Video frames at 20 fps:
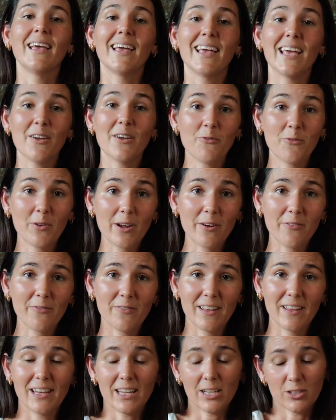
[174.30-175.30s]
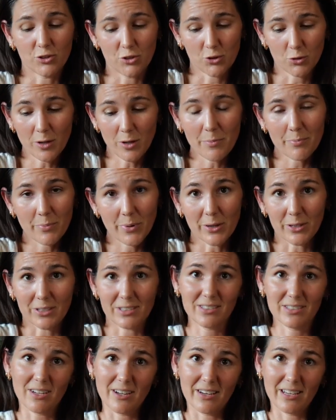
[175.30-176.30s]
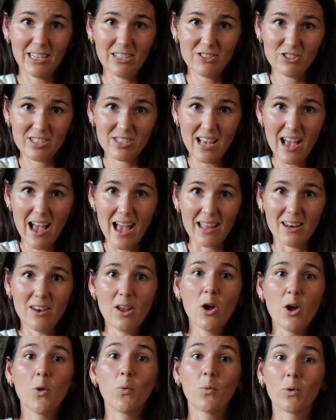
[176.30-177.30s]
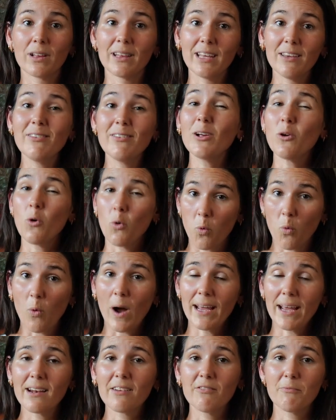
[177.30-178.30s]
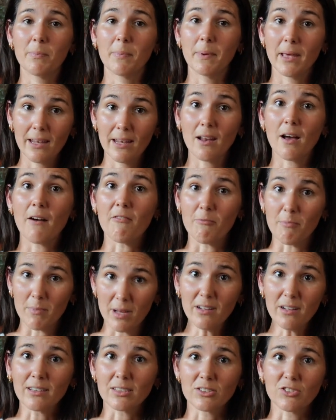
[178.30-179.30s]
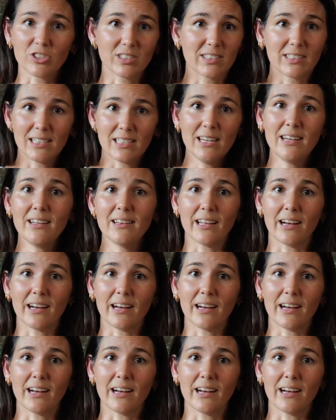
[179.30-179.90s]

If we are feeding in short bursts on each side, we're leaving quite a bit of milk just sitting